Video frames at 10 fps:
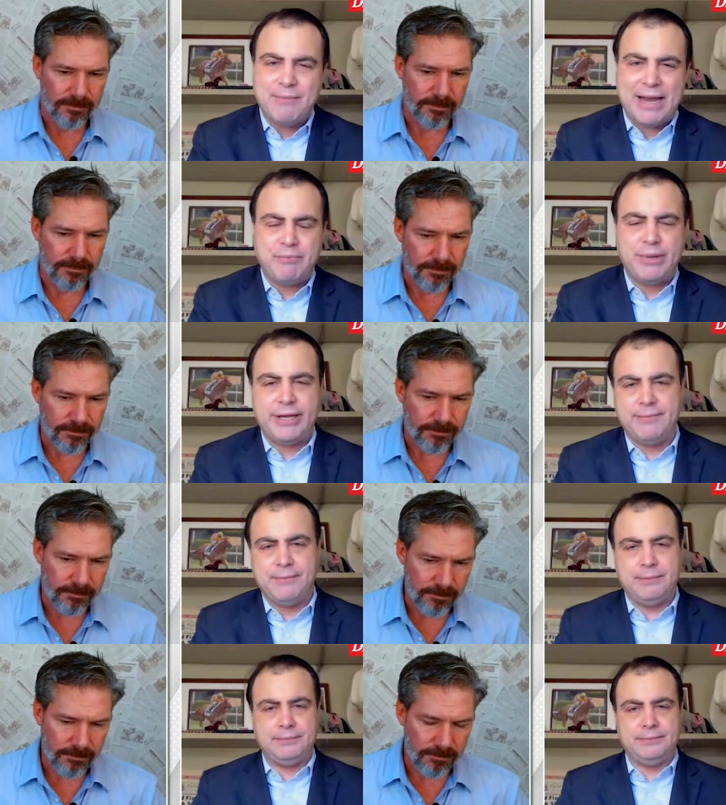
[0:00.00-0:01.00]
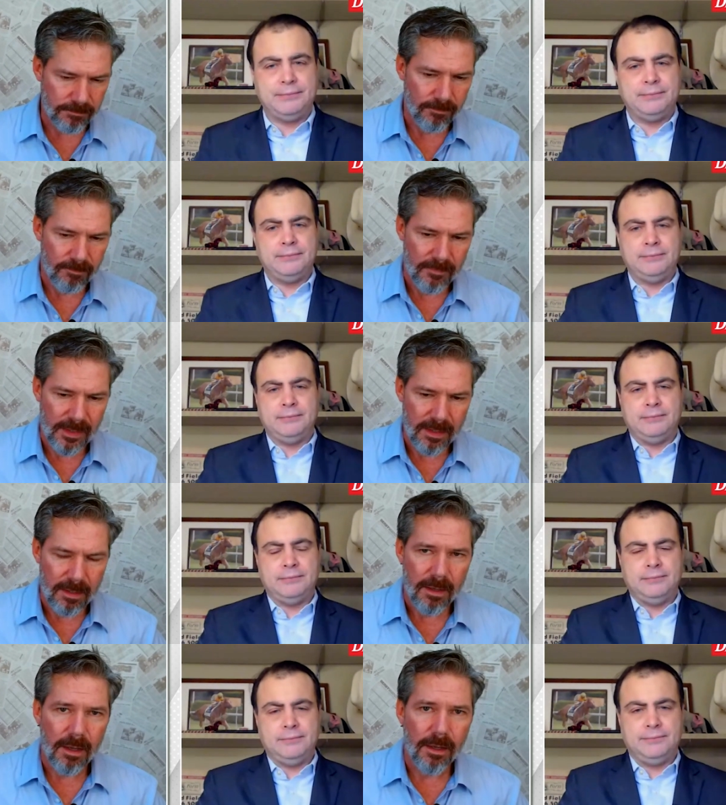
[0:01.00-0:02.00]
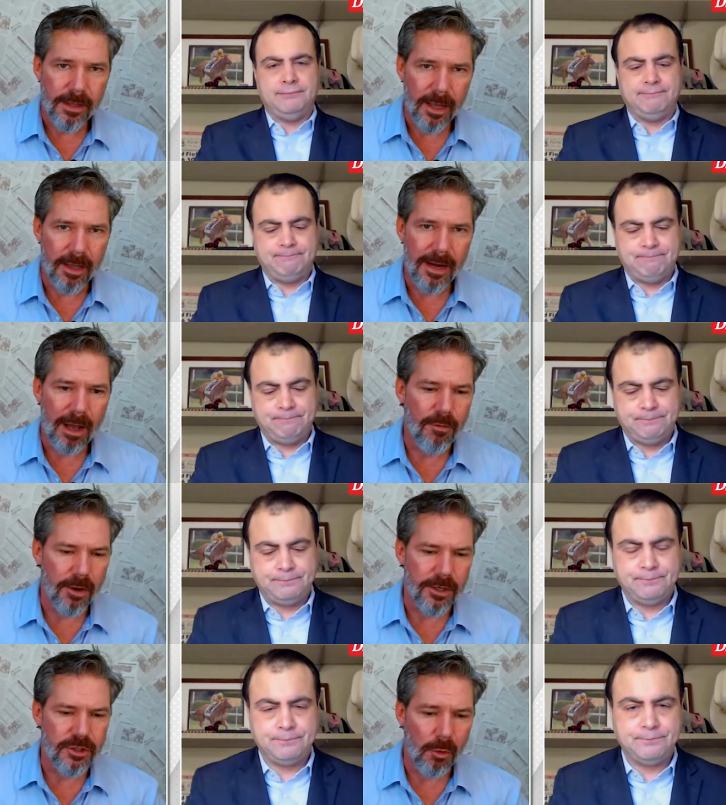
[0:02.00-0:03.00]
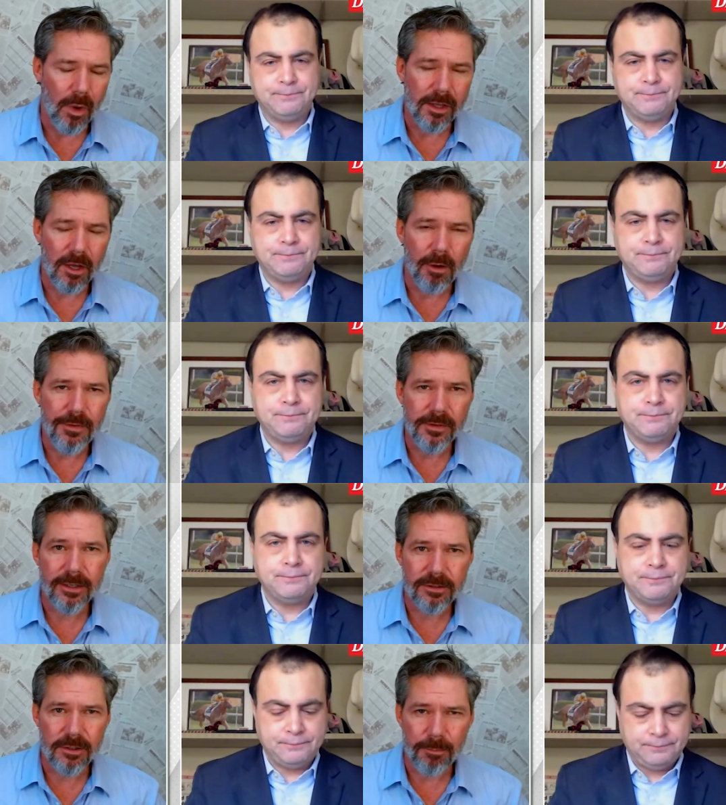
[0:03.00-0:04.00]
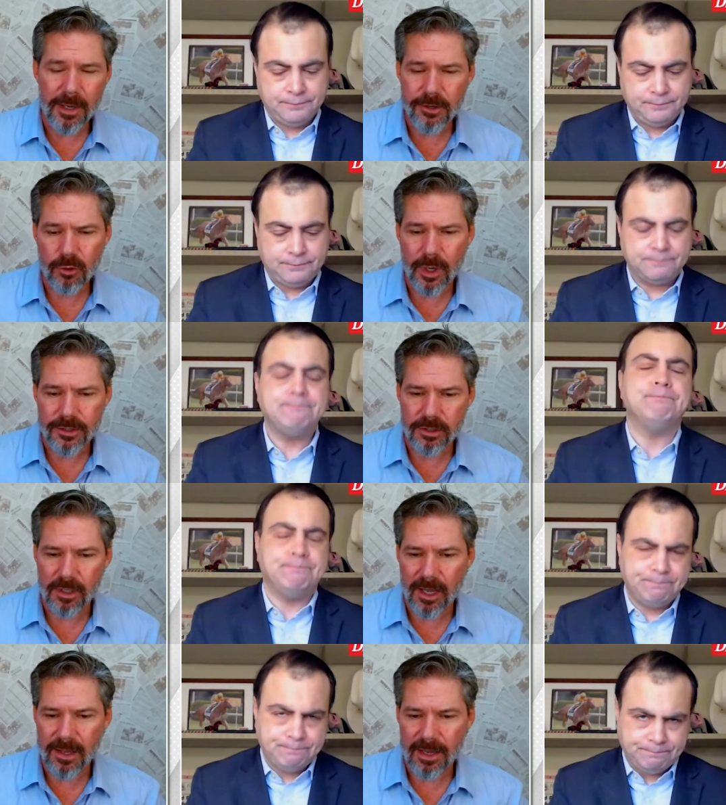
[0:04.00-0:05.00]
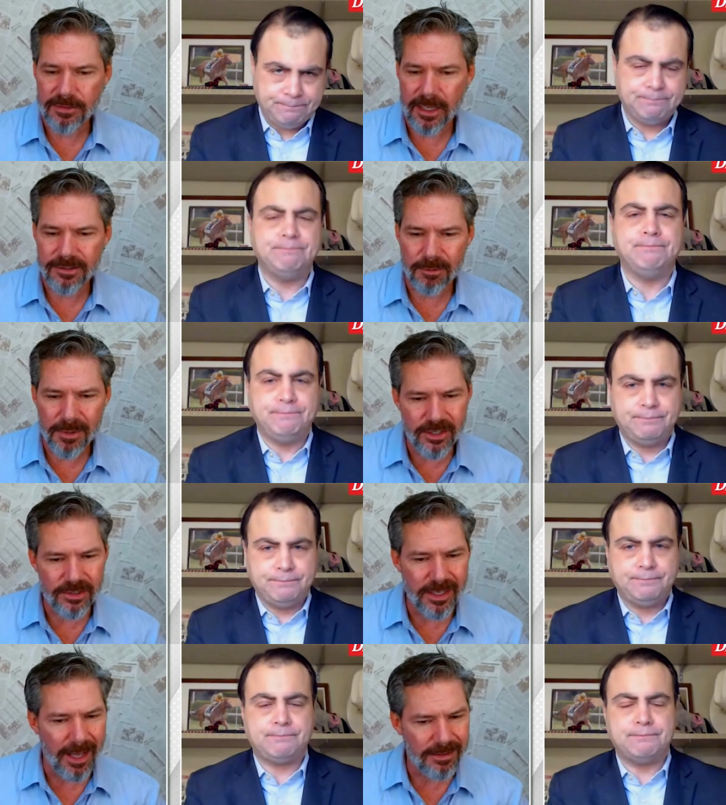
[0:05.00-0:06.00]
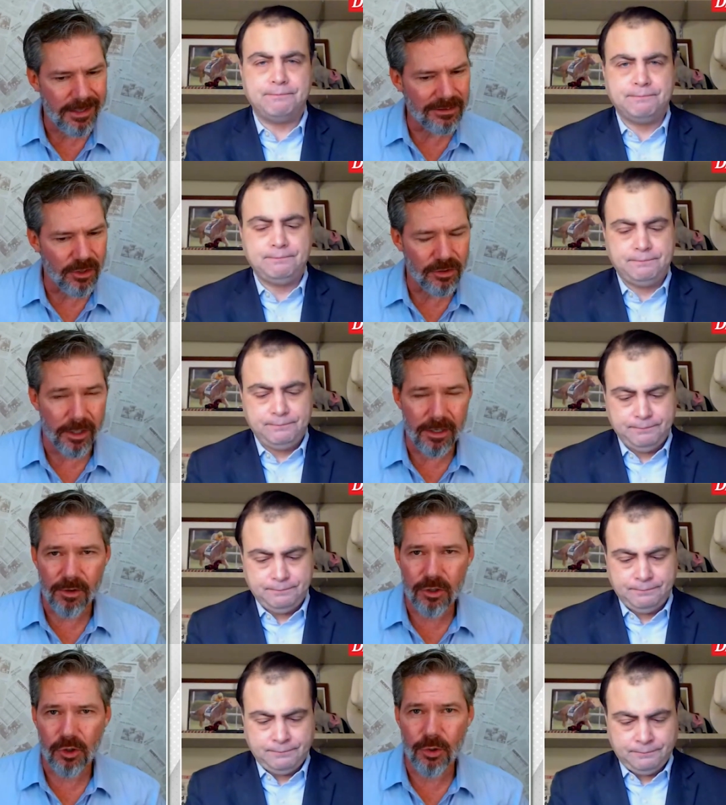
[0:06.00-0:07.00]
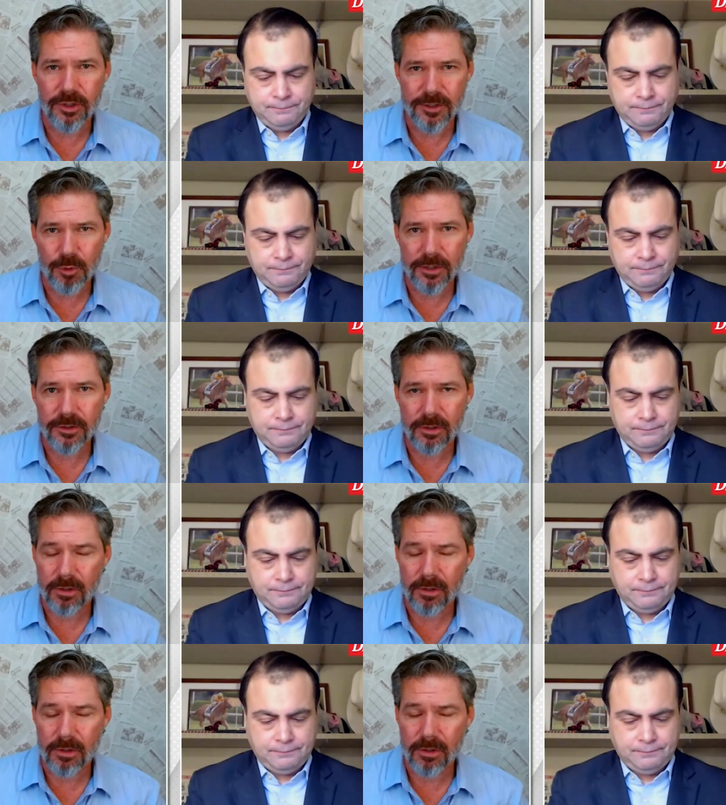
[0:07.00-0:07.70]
Speaker 1: might be.
Speaker 2: Yeah, and how far does she want to go? I think that's the major question that I have, Dan. To me, she's got that look like of a closing sprinter.